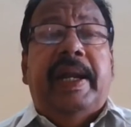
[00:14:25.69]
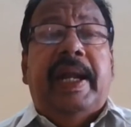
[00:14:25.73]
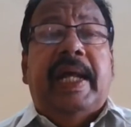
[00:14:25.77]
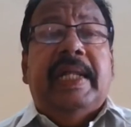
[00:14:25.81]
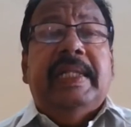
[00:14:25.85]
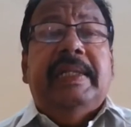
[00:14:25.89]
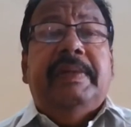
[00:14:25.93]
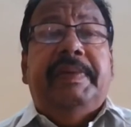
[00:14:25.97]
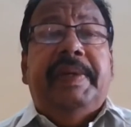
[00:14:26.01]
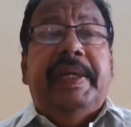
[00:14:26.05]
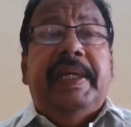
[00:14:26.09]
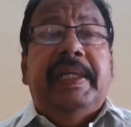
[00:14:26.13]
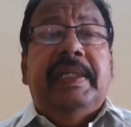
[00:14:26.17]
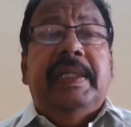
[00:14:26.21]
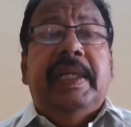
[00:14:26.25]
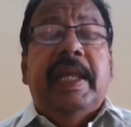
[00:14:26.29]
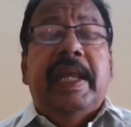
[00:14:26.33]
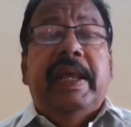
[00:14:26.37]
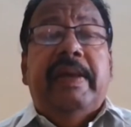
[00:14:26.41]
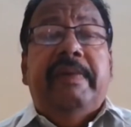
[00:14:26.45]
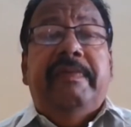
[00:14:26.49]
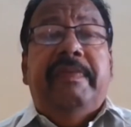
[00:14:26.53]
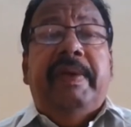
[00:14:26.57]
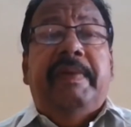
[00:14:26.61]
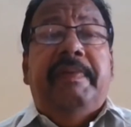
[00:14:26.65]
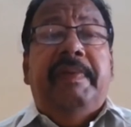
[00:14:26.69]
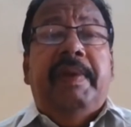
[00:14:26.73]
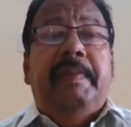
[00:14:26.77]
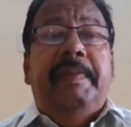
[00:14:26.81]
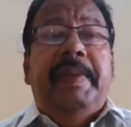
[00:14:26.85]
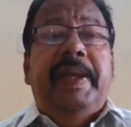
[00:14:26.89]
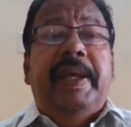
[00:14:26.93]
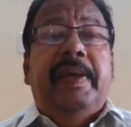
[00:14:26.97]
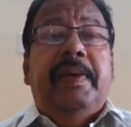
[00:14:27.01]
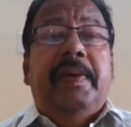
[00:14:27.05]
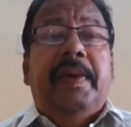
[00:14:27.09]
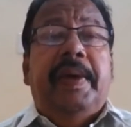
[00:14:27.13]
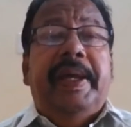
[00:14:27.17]
Otherwise, we will
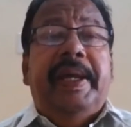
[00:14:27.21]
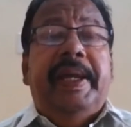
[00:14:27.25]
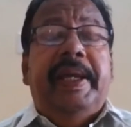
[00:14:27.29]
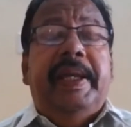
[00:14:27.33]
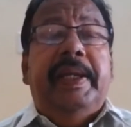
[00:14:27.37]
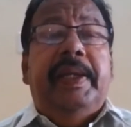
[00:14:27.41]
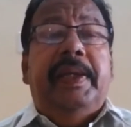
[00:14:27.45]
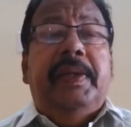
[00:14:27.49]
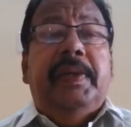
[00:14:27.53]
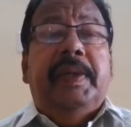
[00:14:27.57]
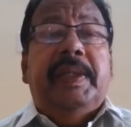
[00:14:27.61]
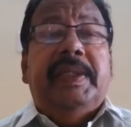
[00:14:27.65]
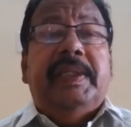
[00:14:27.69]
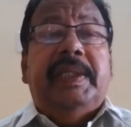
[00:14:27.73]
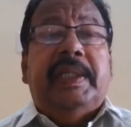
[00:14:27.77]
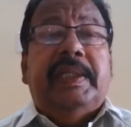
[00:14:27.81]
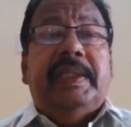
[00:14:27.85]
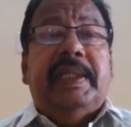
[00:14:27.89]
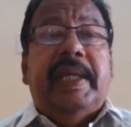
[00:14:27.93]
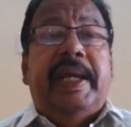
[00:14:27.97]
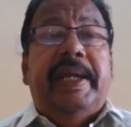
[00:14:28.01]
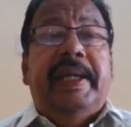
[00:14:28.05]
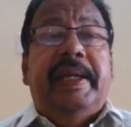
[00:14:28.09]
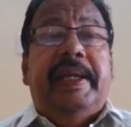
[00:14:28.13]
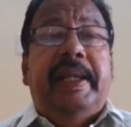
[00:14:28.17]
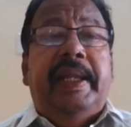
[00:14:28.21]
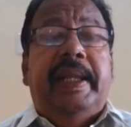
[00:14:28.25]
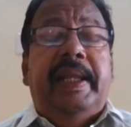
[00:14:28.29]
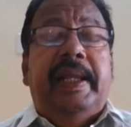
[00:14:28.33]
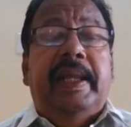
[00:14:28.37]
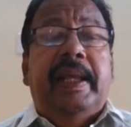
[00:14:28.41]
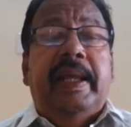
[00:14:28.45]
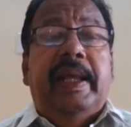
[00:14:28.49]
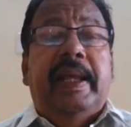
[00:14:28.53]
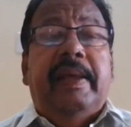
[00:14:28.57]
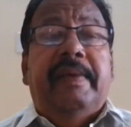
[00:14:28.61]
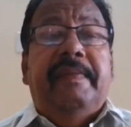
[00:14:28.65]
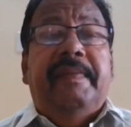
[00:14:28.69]
be going into a society
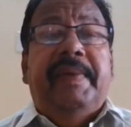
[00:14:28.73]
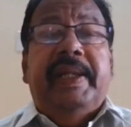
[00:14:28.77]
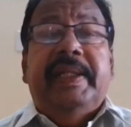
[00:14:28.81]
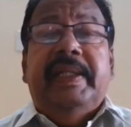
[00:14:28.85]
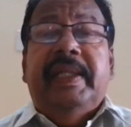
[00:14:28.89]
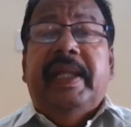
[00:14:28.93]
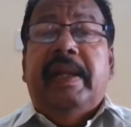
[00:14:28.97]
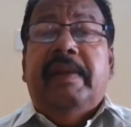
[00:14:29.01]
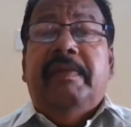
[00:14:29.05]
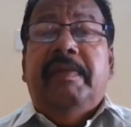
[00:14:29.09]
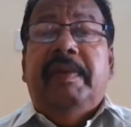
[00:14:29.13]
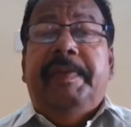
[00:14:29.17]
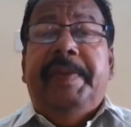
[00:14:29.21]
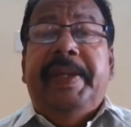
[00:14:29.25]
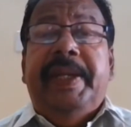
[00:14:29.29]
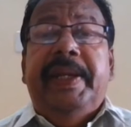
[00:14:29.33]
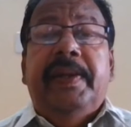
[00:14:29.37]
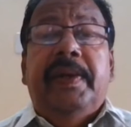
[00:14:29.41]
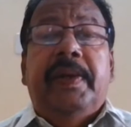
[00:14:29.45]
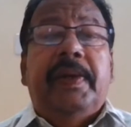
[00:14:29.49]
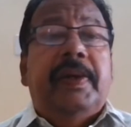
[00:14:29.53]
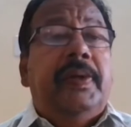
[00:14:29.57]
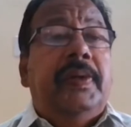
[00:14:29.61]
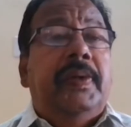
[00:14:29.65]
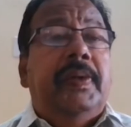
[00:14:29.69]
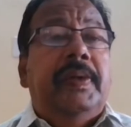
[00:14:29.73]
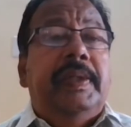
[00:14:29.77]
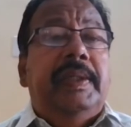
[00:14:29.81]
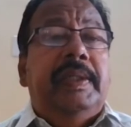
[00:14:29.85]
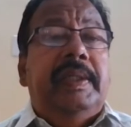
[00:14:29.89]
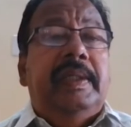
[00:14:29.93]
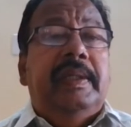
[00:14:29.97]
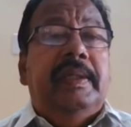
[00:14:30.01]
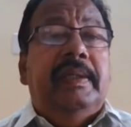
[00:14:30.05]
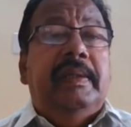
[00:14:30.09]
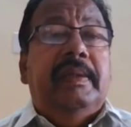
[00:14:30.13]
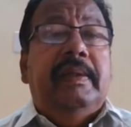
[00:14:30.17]
where there will be no rules.